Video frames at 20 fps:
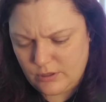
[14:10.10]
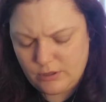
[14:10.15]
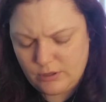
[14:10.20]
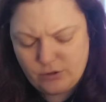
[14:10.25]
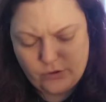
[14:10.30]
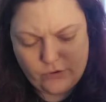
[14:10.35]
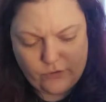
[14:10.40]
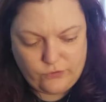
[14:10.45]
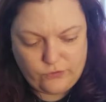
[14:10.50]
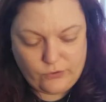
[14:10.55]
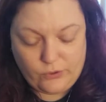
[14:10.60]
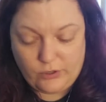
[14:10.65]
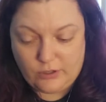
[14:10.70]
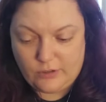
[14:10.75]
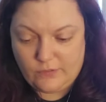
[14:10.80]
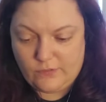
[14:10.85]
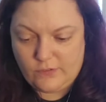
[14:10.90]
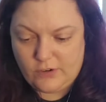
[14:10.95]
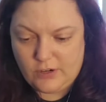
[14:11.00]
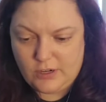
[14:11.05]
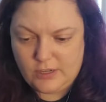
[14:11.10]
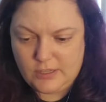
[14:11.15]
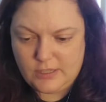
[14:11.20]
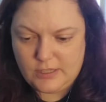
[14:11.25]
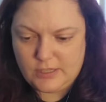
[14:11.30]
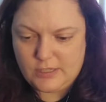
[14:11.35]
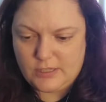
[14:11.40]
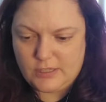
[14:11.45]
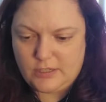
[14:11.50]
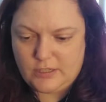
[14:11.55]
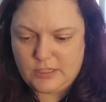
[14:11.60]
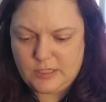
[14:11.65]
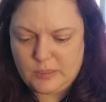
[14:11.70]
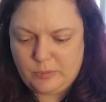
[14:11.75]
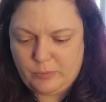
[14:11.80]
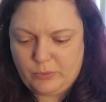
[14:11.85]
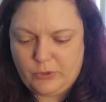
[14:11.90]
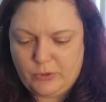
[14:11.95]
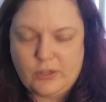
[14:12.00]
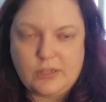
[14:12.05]
Ooh, the Four of Wands
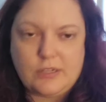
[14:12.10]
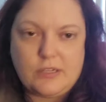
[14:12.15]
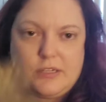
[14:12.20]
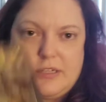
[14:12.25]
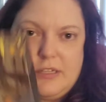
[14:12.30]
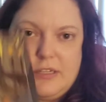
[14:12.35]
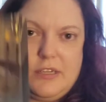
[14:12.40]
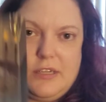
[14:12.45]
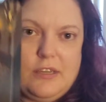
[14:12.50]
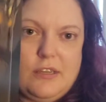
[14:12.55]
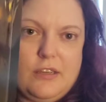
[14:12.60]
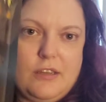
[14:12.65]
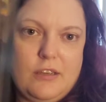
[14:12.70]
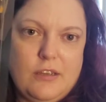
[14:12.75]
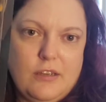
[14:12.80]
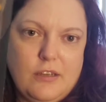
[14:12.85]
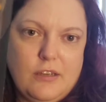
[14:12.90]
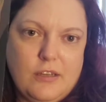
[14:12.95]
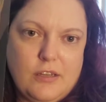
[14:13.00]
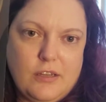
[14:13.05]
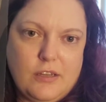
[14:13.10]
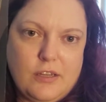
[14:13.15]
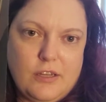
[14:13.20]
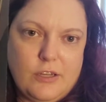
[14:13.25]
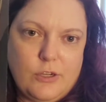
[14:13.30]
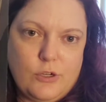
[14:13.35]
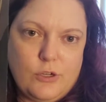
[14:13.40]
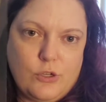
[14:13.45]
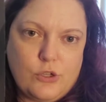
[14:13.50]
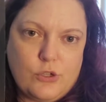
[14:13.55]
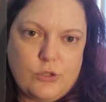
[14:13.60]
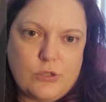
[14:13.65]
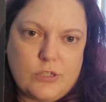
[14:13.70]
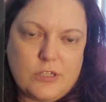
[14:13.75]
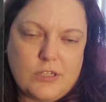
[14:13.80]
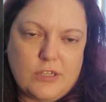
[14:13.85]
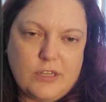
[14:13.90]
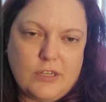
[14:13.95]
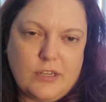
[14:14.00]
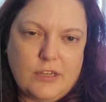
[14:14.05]
looks pretty
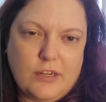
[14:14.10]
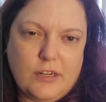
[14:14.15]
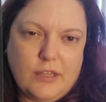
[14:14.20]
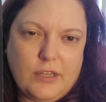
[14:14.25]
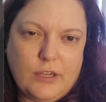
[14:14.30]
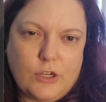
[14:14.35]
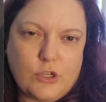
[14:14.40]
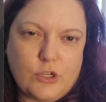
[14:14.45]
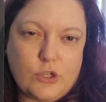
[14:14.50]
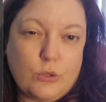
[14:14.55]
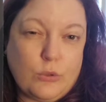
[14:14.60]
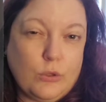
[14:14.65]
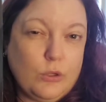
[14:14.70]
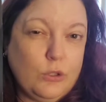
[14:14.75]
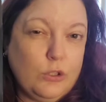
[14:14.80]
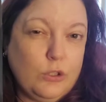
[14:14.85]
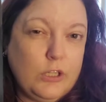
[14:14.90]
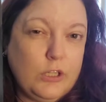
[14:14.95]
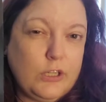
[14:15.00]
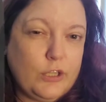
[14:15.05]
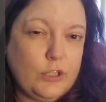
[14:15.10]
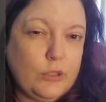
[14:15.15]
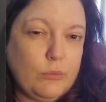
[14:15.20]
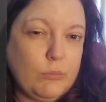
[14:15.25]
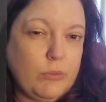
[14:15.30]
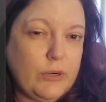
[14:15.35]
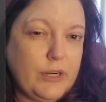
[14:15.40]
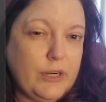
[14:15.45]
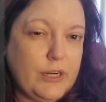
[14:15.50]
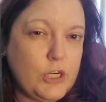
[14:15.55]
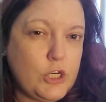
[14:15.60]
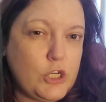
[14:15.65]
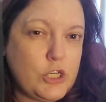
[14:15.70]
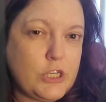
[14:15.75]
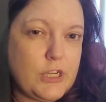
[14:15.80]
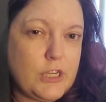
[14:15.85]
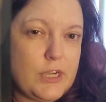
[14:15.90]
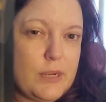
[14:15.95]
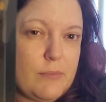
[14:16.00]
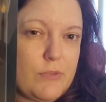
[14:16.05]
interesting. Kind of like a troll under the bridge
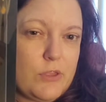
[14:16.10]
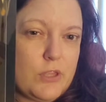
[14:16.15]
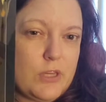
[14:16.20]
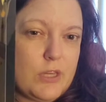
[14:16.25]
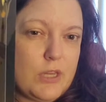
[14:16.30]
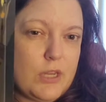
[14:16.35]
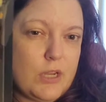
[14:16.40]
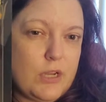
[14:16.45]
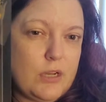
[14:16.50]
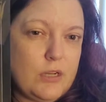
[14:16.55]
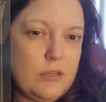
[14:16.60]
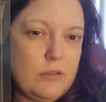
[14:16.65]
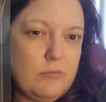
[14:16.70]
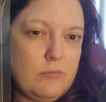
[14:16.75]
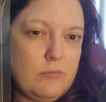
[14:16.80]
type thing.